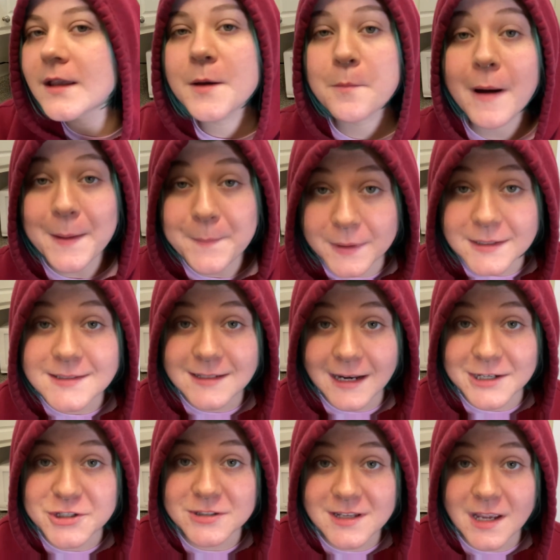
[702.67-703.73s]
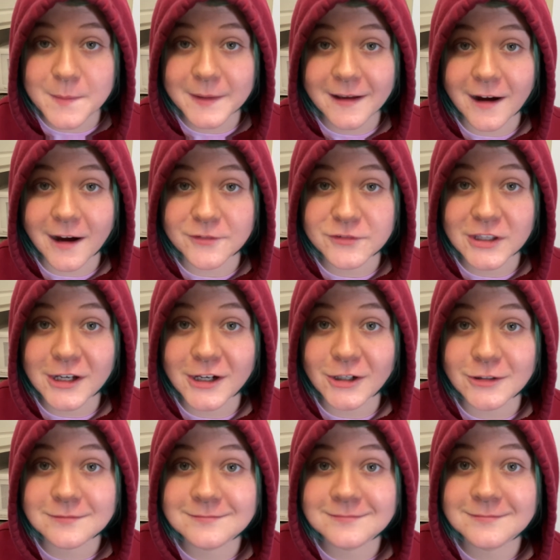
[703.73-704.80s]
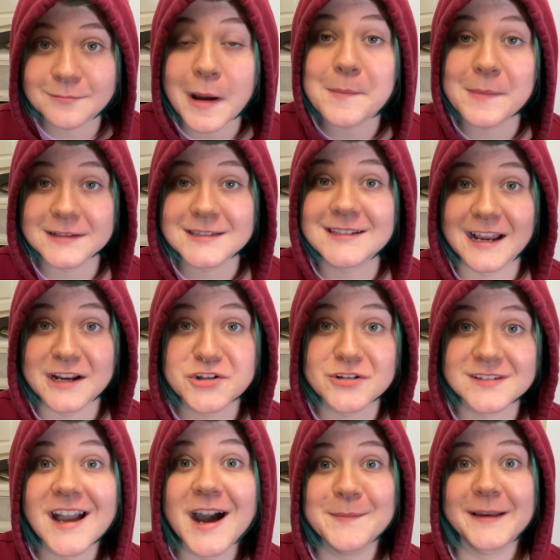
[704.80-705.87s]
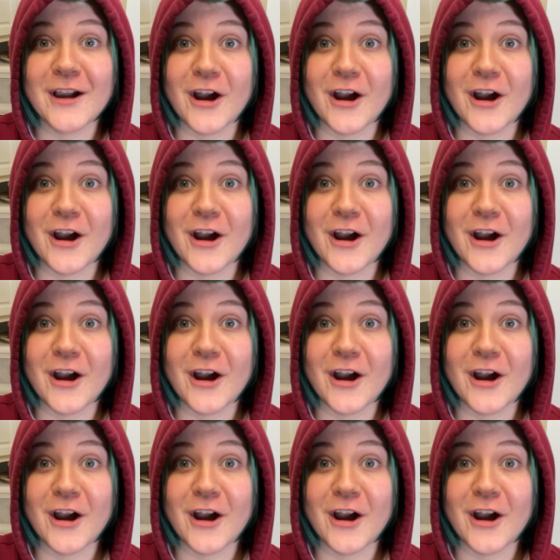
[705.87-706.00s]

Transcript: my mustache is coming off, yo. My mustache is coming